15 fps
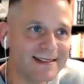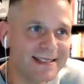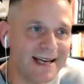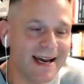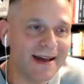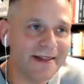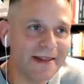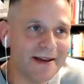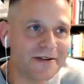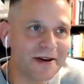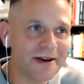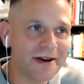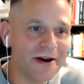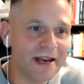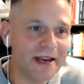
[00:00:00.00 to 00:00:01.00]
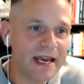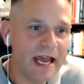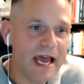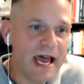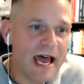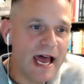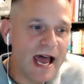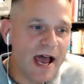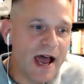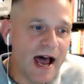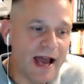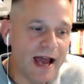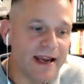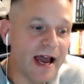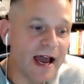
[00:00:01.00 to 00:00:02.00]
Yeah, that's a good
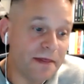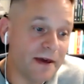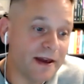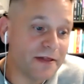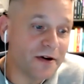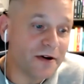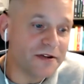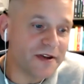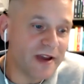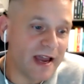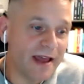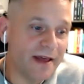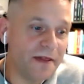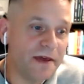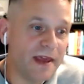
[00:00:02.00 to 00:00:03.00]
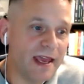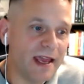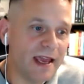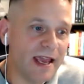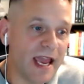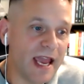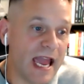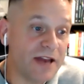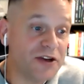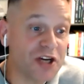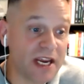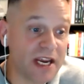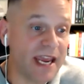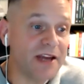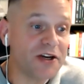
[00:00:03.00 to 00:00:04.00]
I, I, think there's the
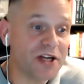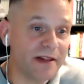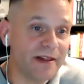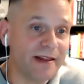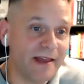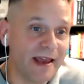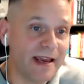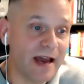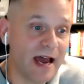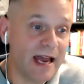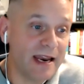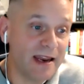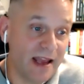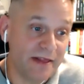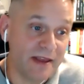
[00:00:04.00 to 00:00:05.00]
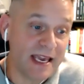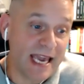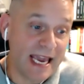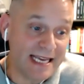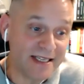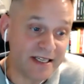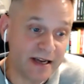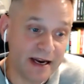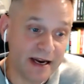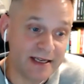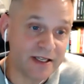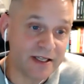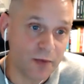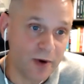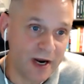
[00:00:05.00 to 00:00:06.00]
education that they got and the case study.
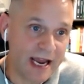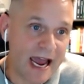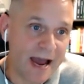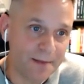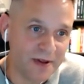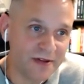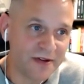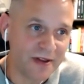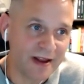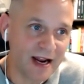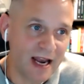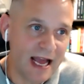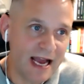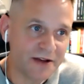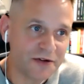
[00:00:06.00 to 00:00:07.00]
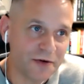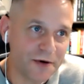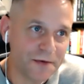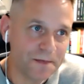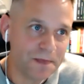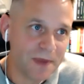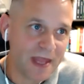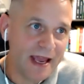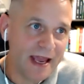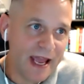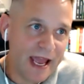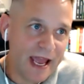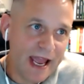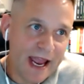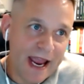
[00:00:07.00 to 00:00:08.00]
So, what happens in the classroom.
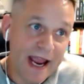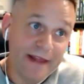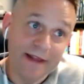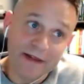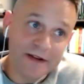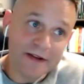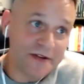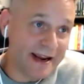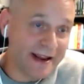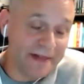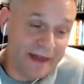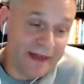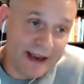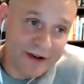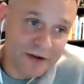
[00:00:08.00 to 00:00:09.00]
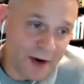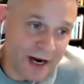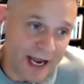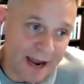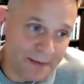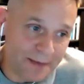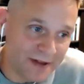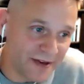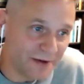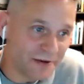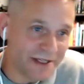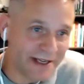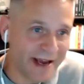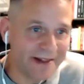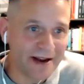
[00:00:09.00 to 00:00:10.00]
And then the second thing is what happens
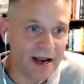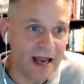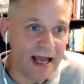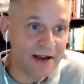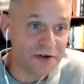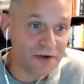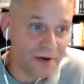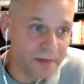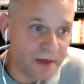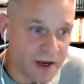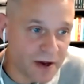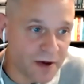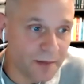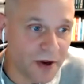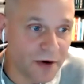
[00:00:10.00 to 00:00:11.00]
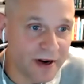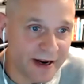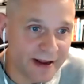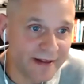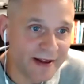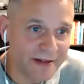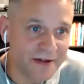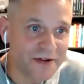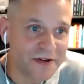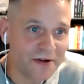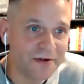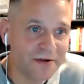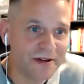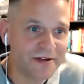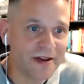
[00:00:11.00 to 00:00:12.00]
outside the classroom, the community that the
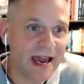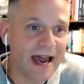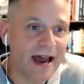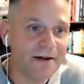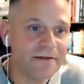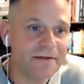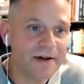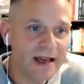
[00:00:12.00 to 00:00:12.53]
students have,